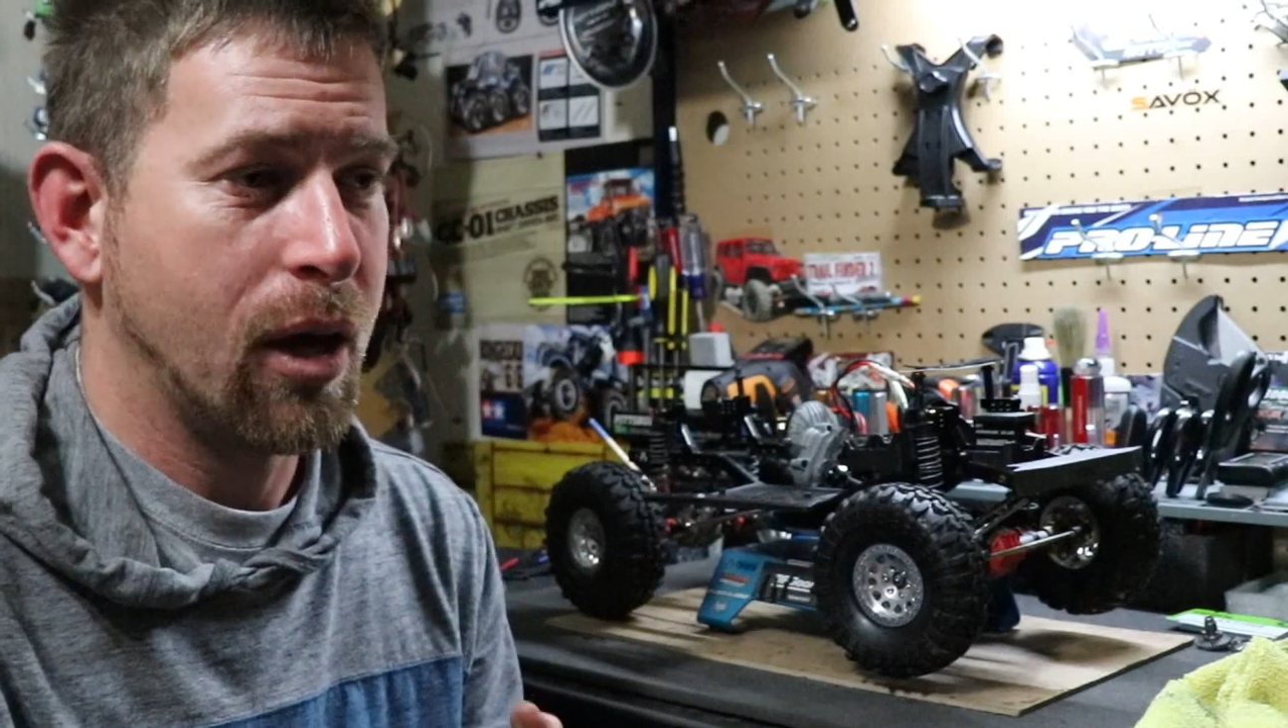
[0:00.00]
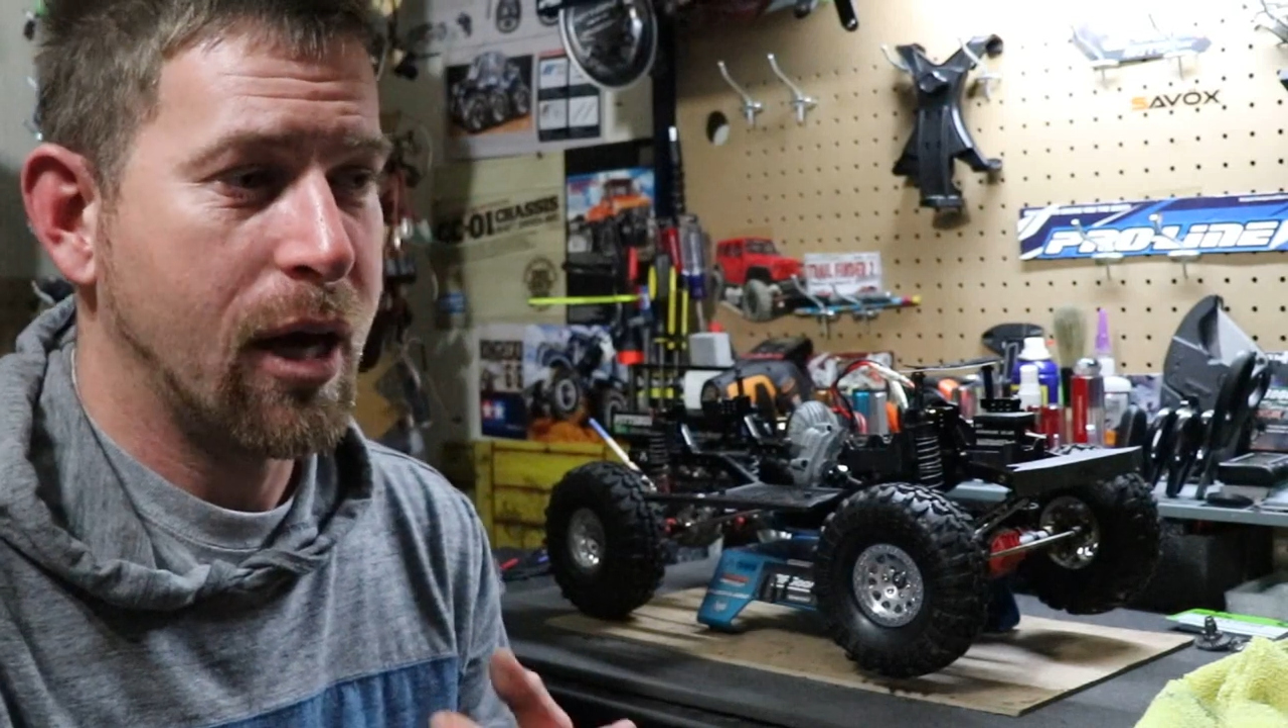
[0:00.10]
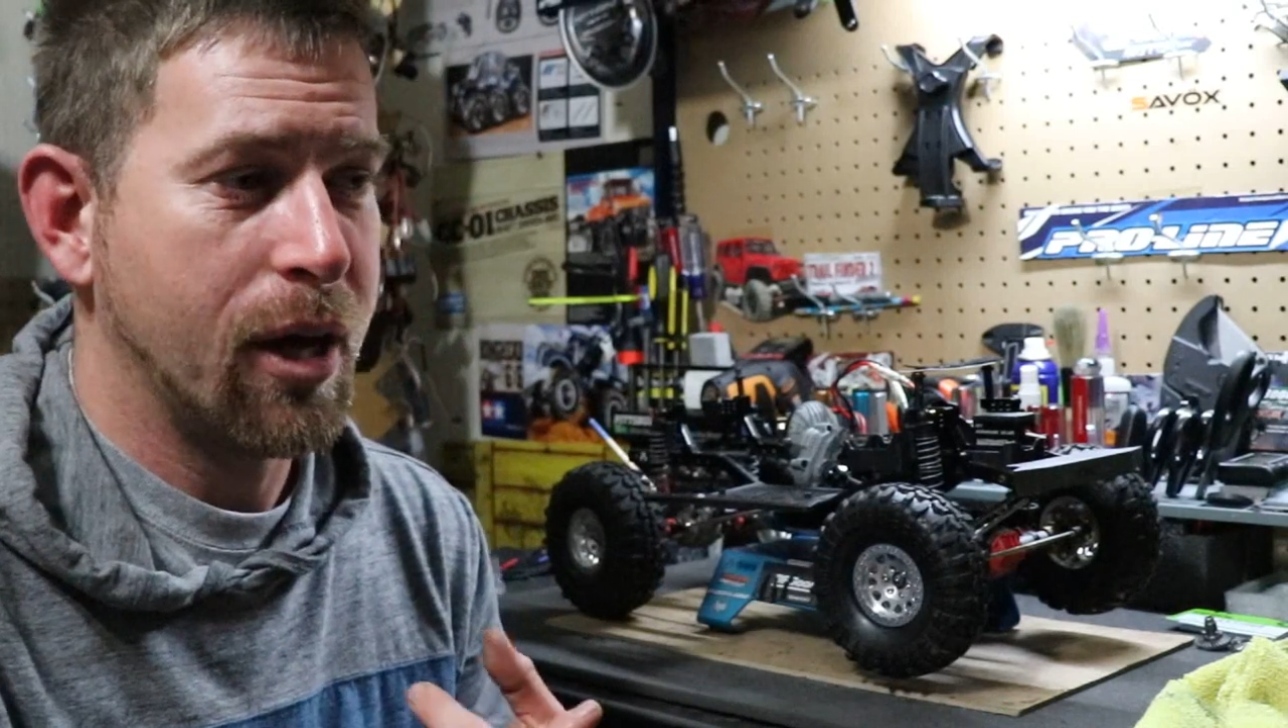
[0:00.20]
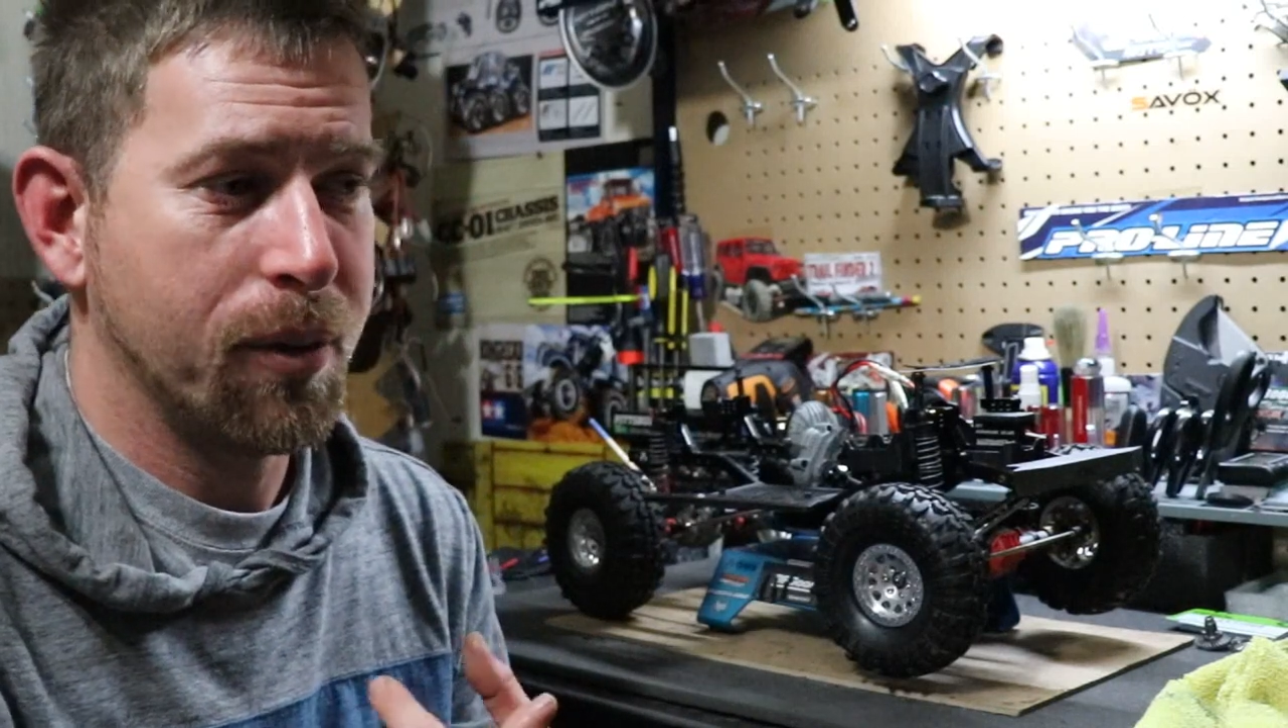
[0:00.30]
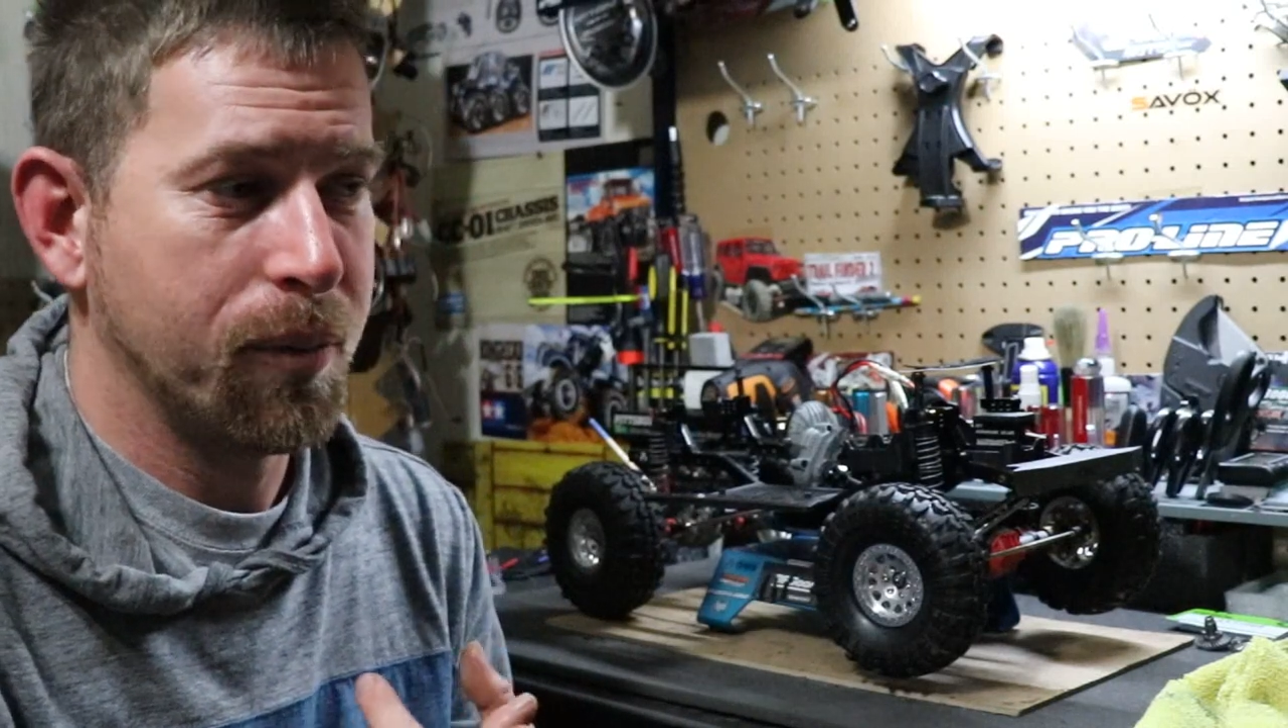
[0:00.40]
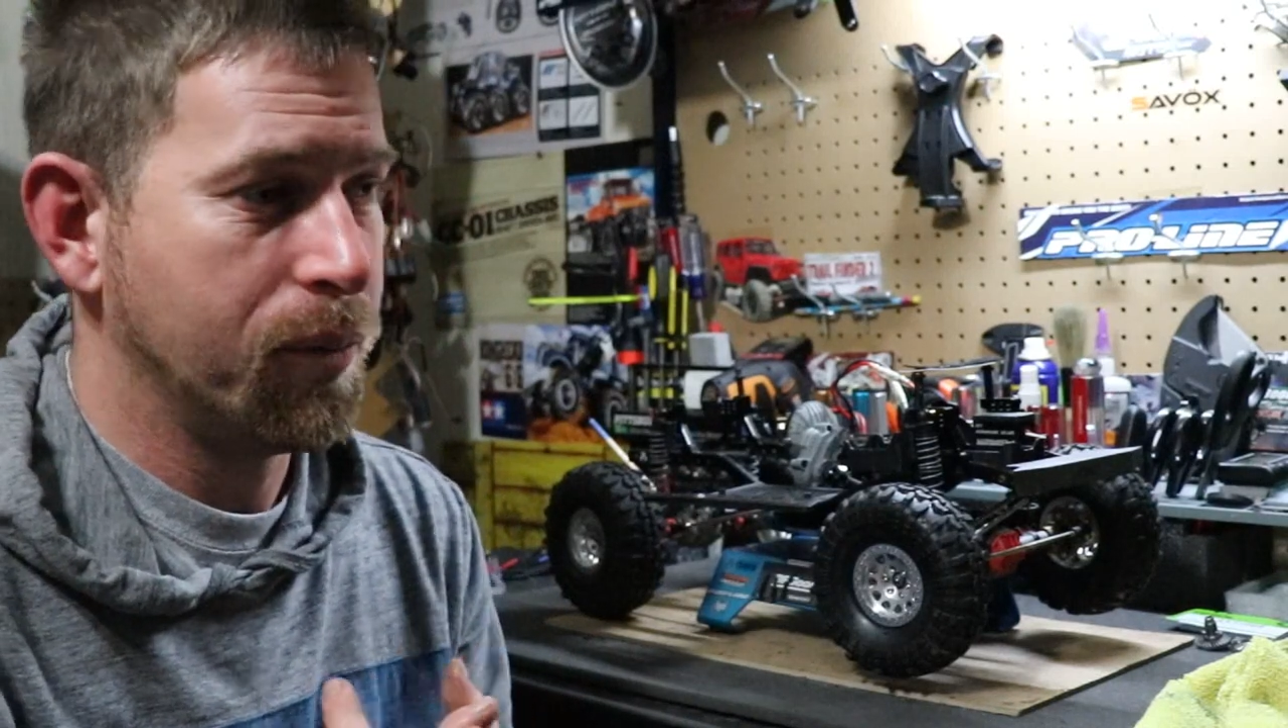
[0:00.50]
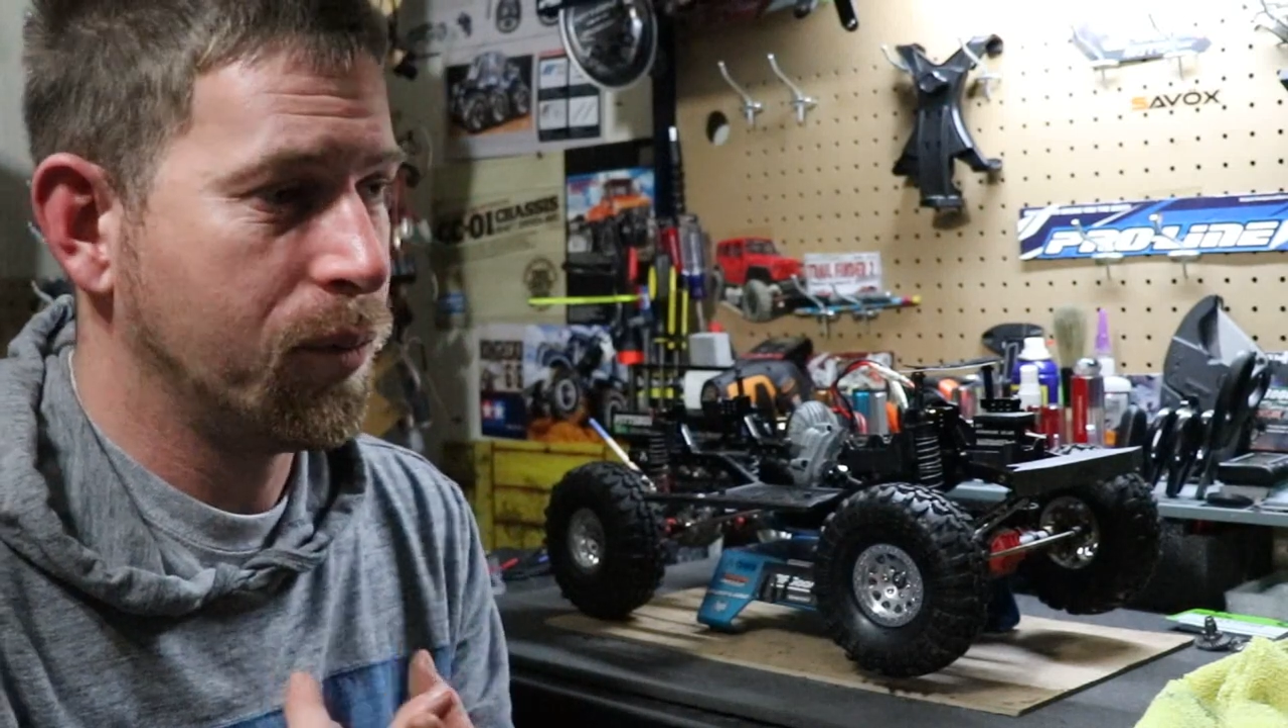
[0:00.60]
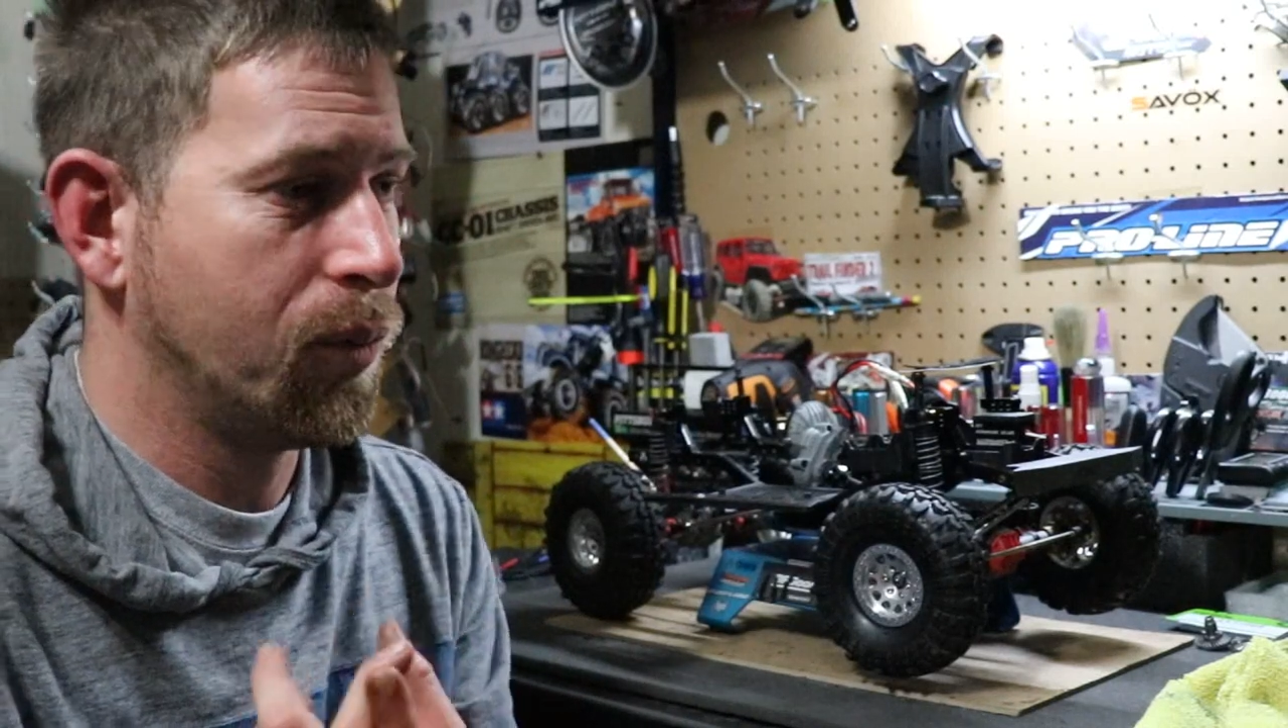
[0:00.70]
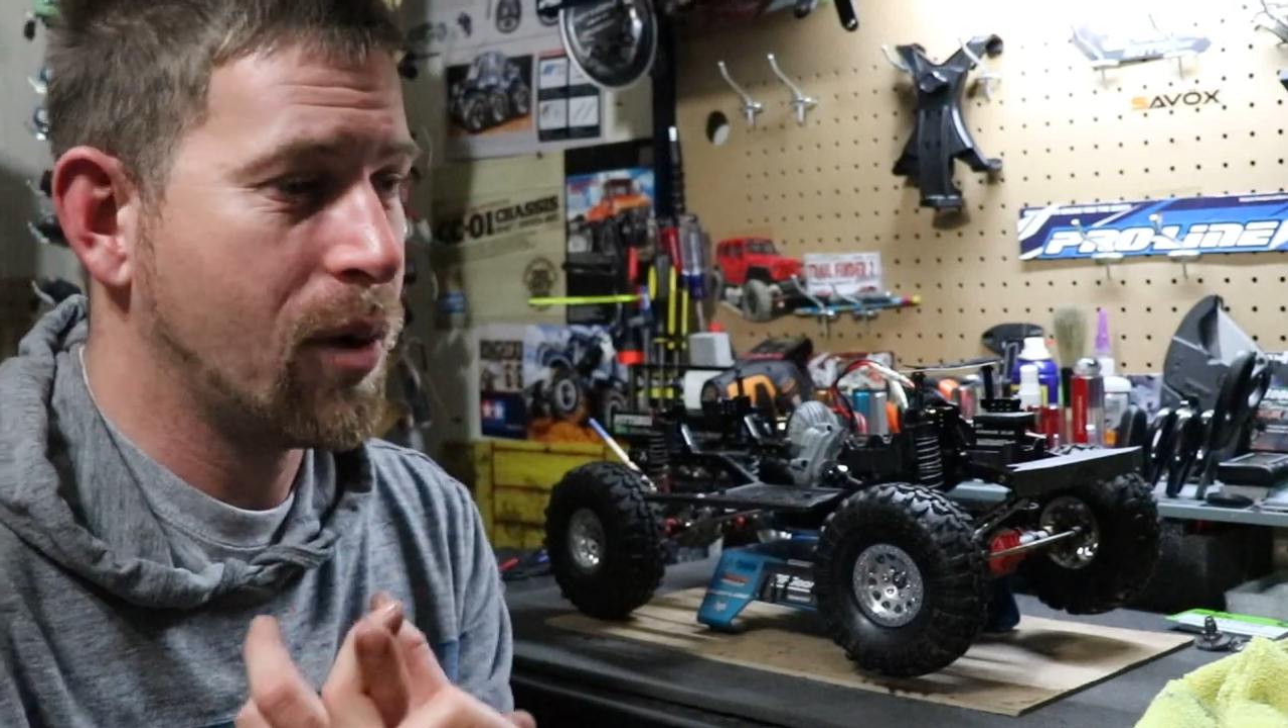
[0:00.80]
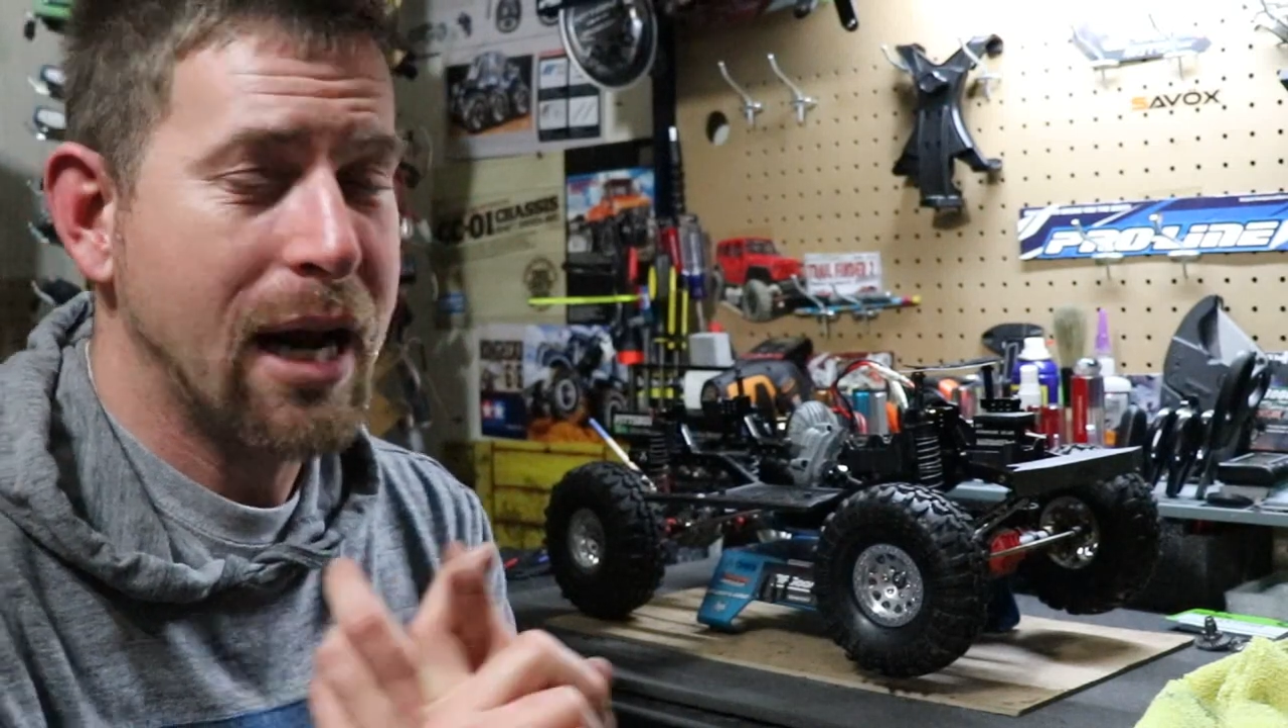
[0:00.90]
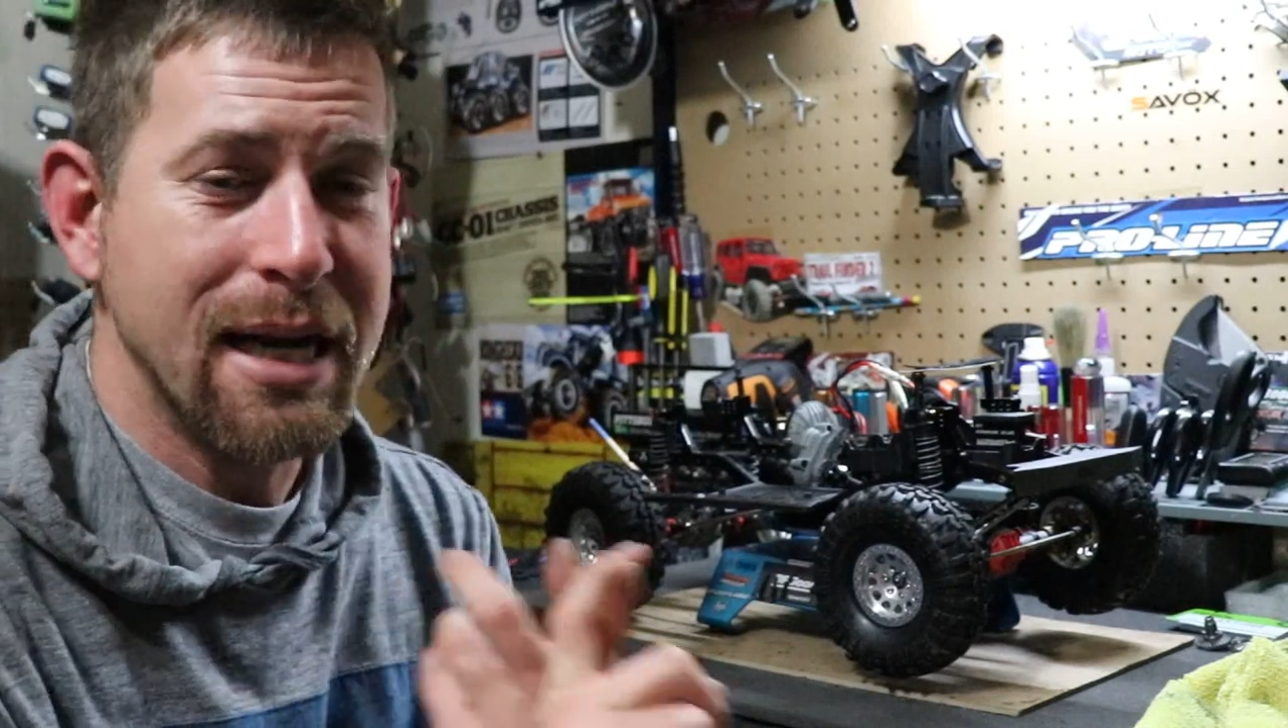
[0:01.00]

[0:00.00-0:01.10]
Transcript: uh, what